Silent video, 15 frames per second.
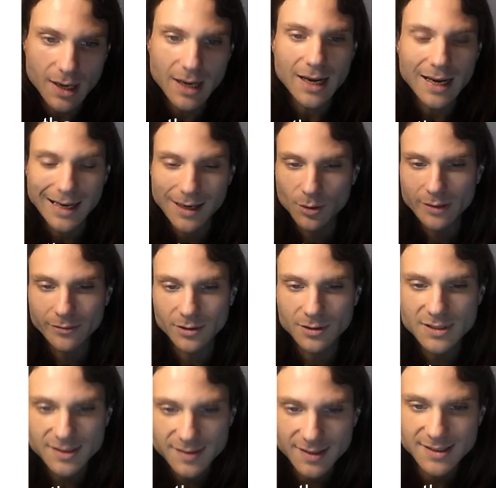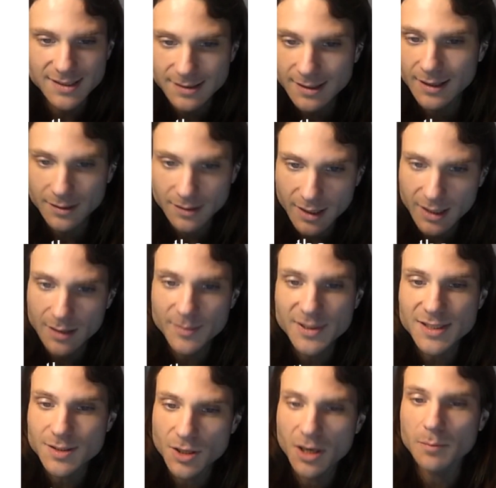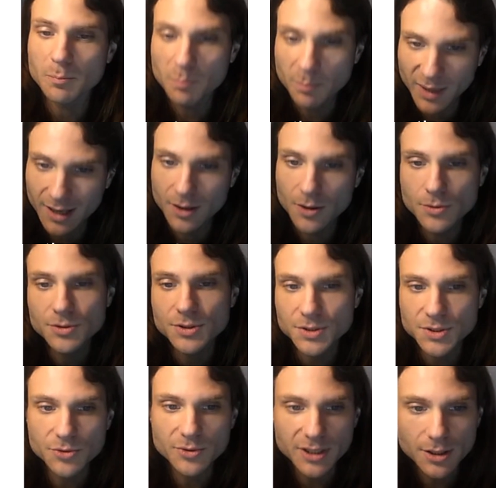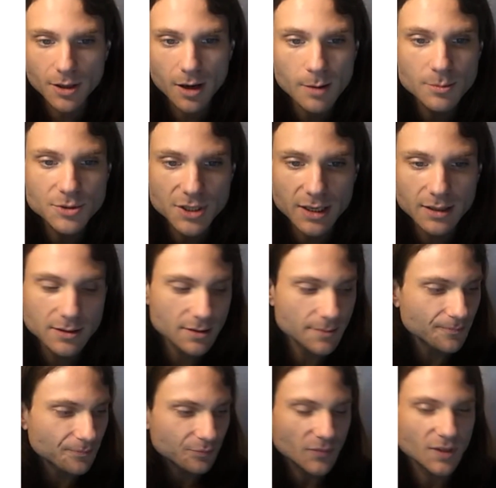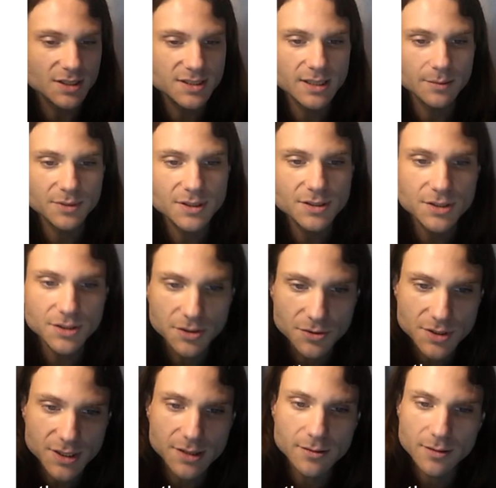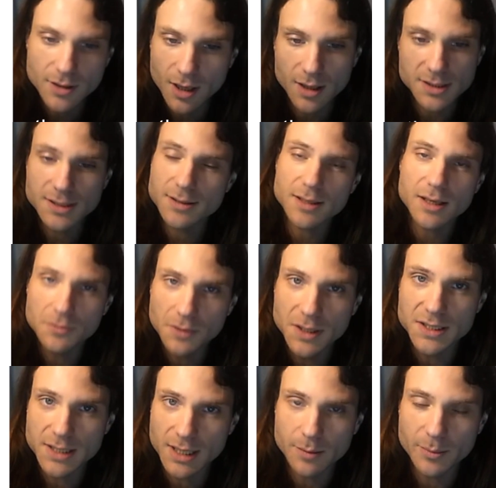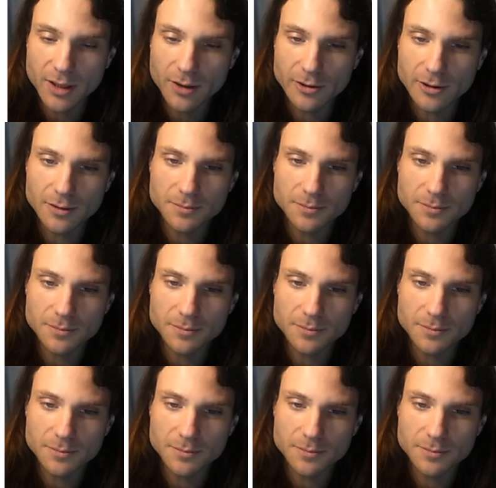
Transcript: However, since that name is not bound to any object, attempting to use it causes a runtime error.